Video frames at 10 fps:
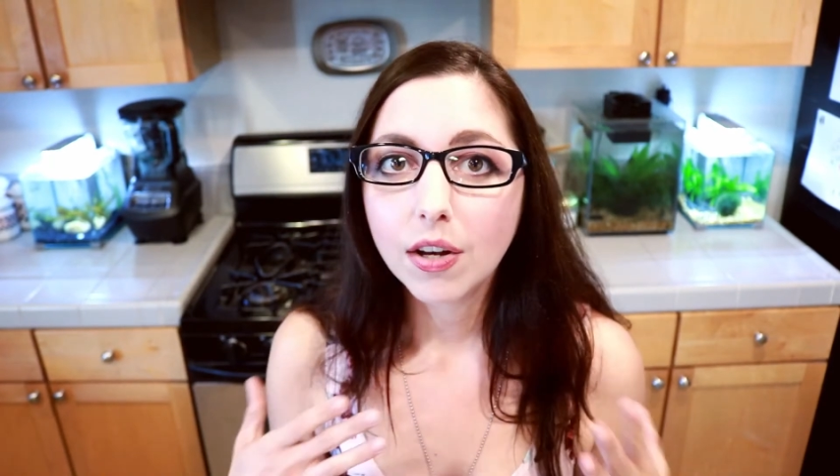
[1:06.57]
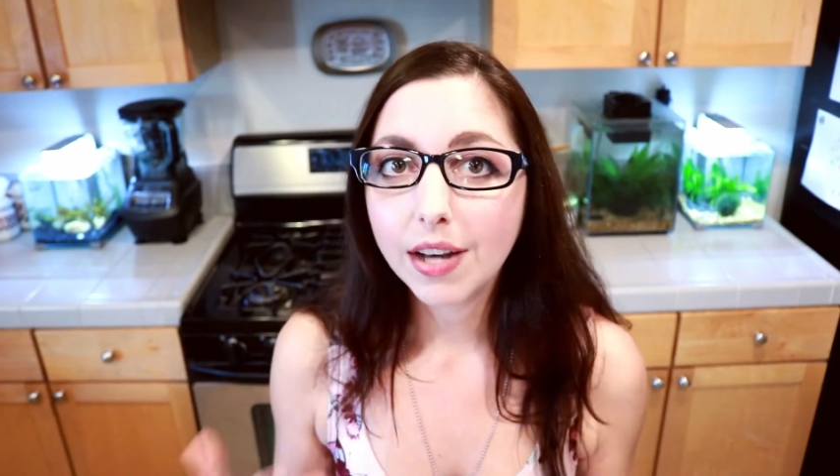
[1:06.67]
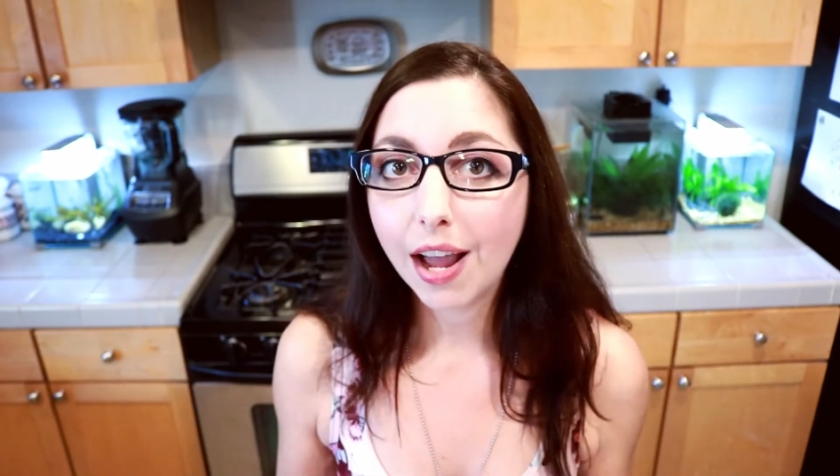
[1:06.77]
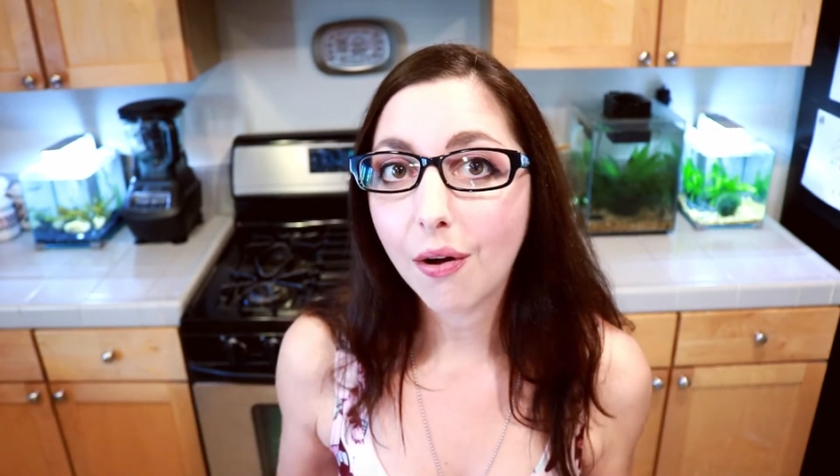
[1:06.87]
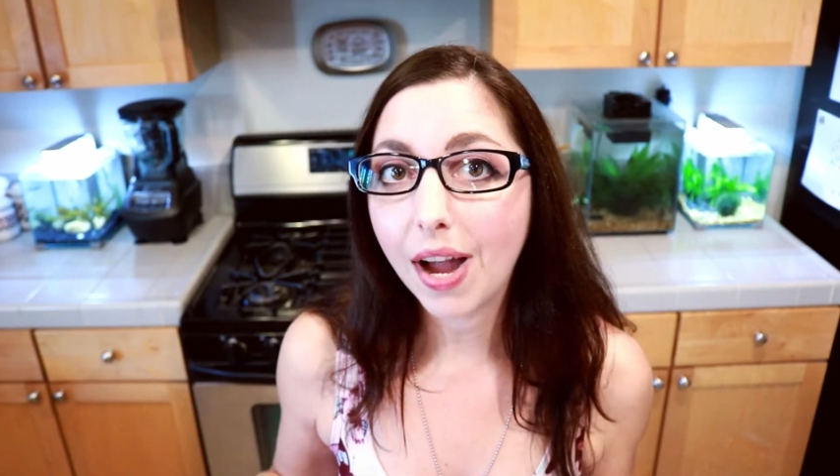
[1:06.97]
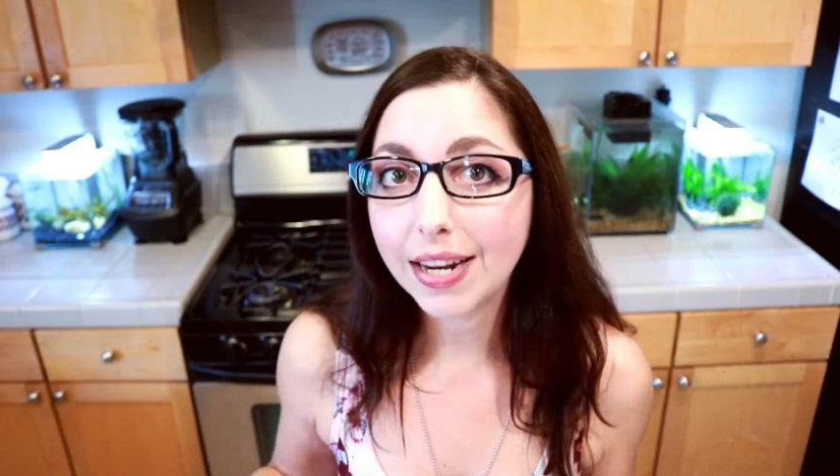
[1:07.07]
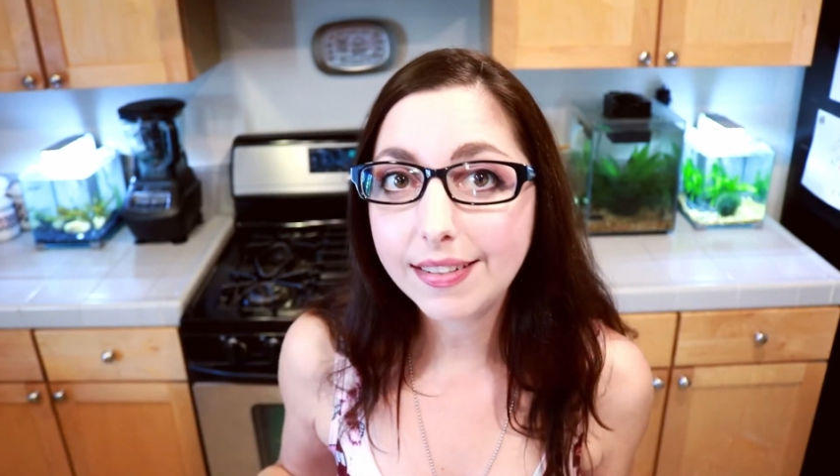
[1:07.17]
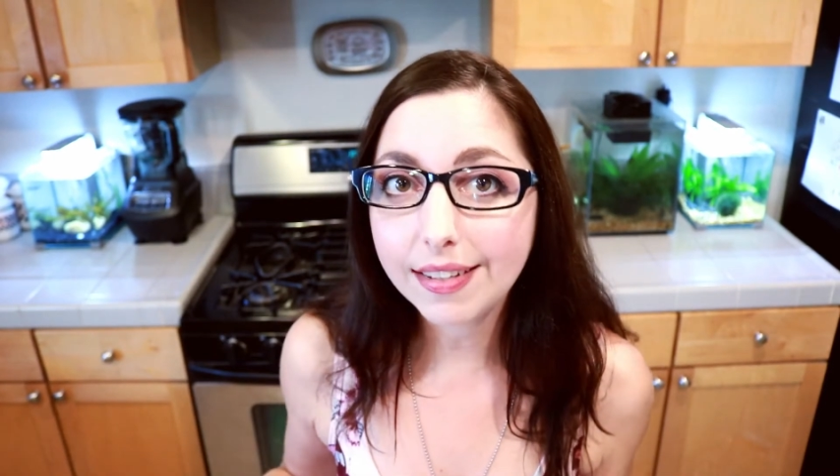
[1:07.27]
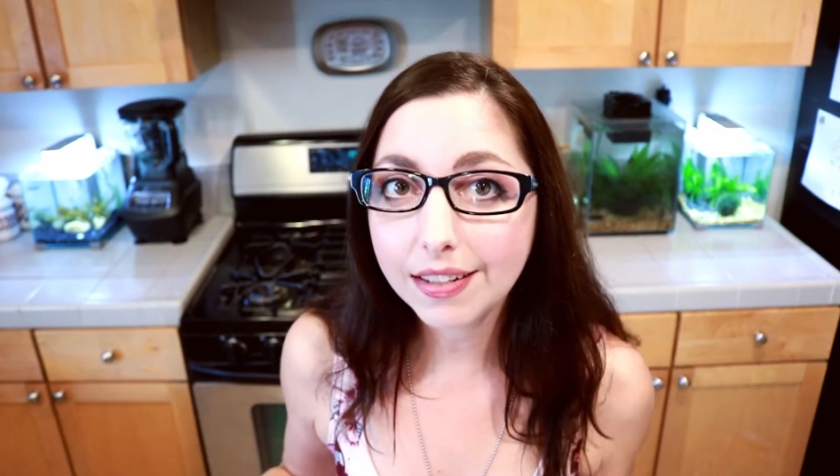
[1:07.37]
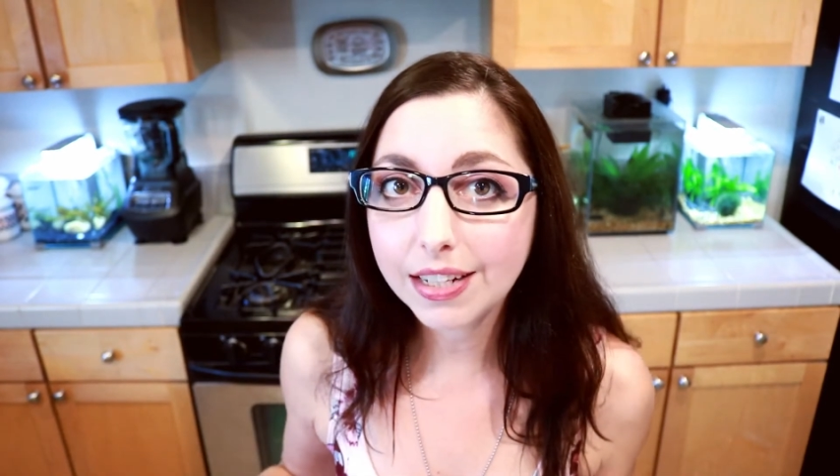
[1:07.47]
Now,
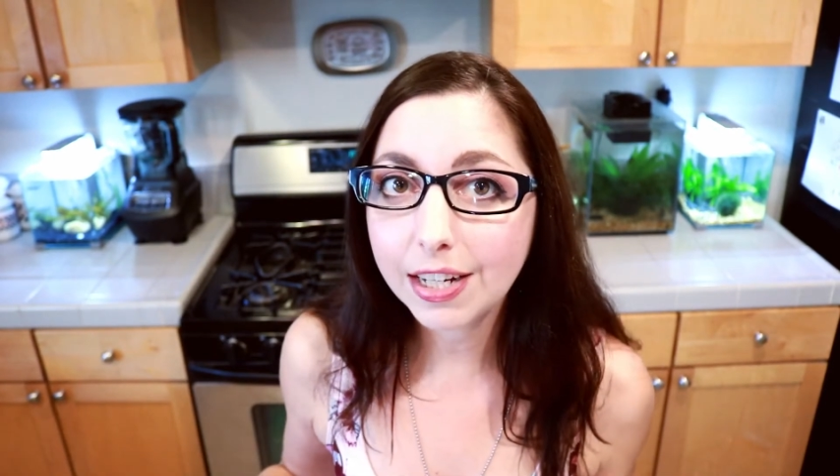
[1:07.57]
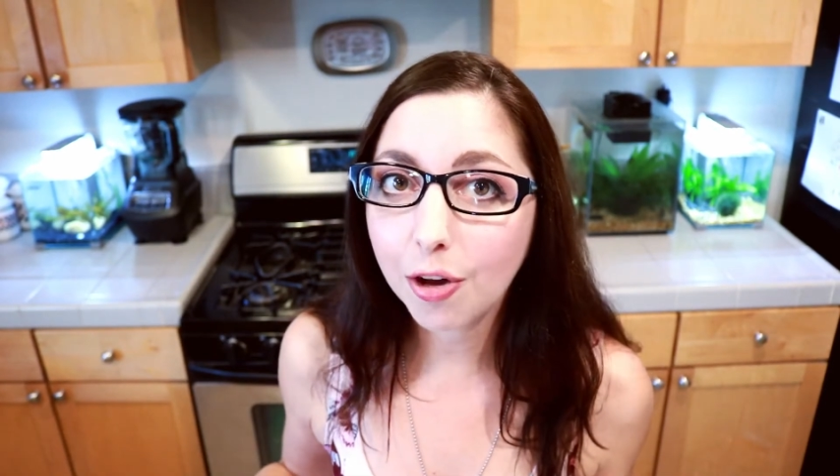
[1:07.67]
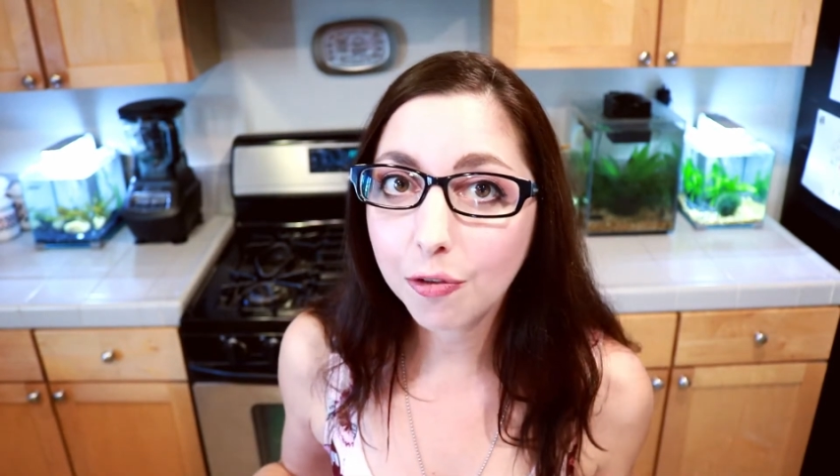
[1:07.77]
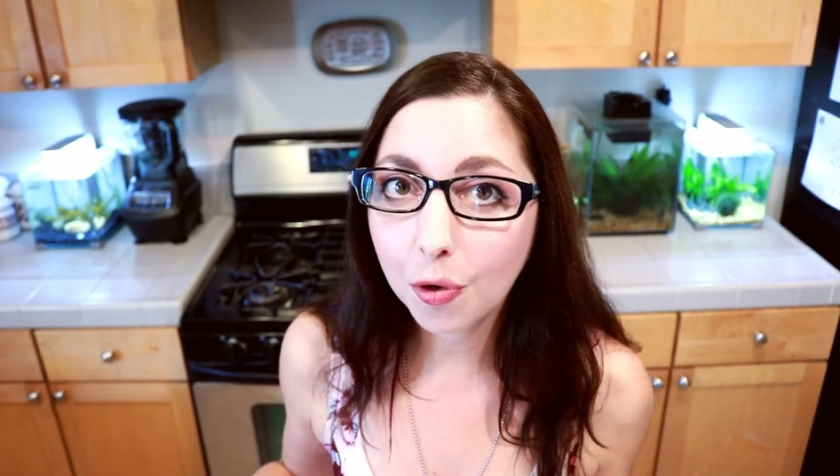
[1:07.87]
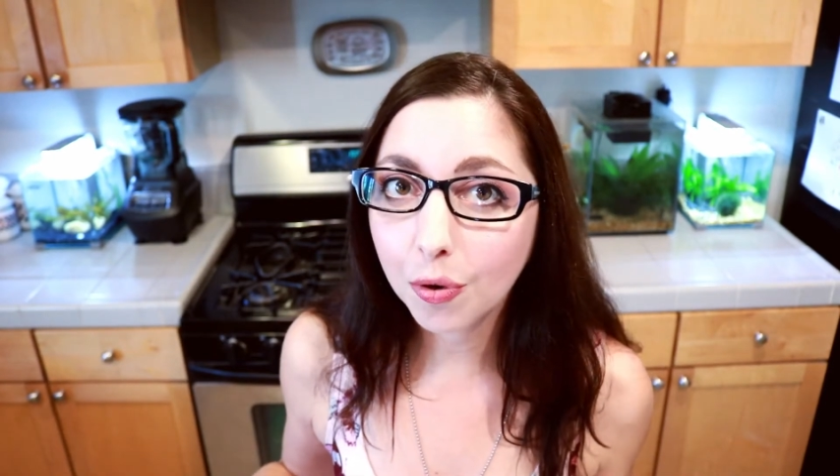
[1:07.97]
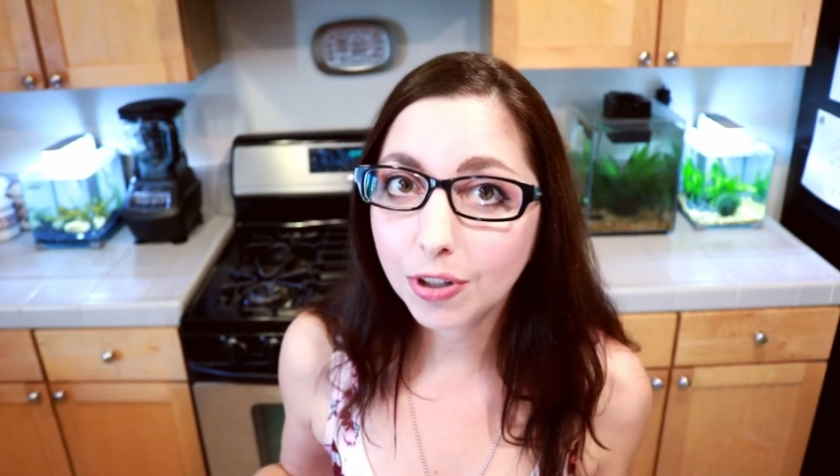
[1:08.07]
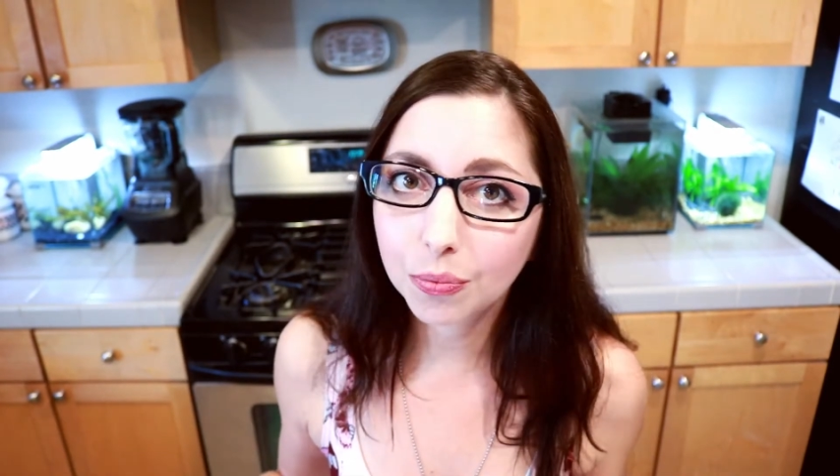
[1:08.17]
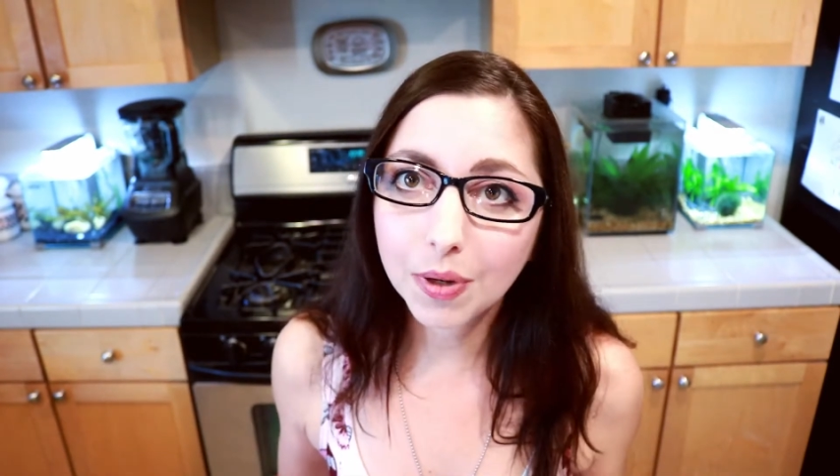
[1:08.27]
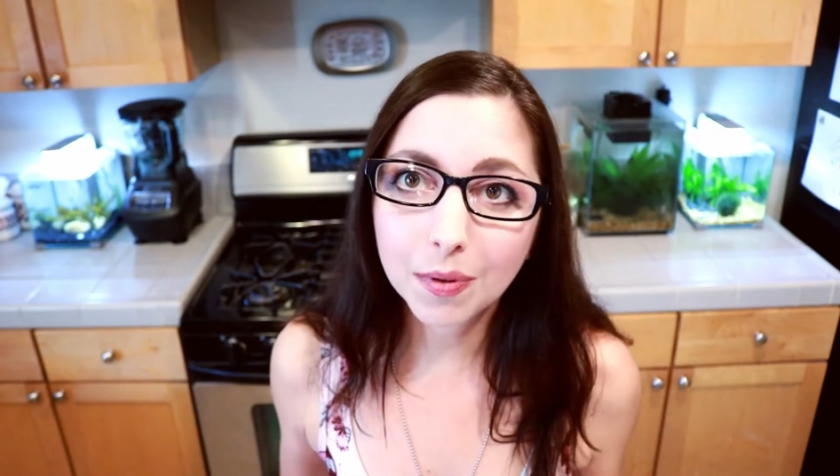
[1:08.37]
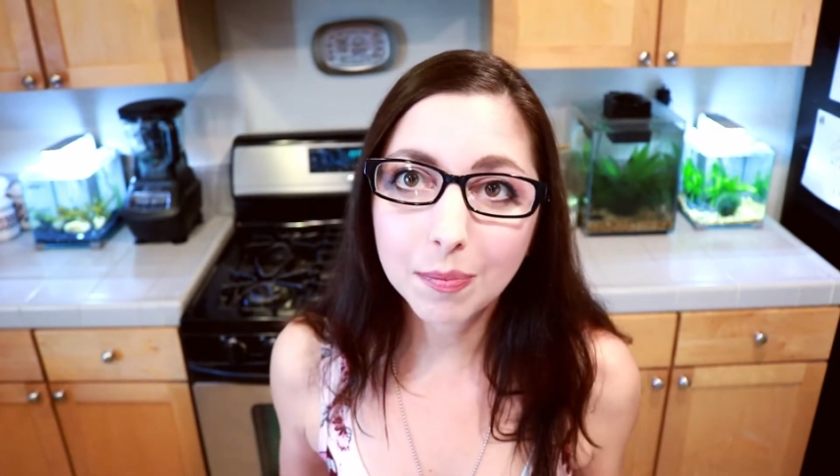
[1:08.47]
ideally, of course, we would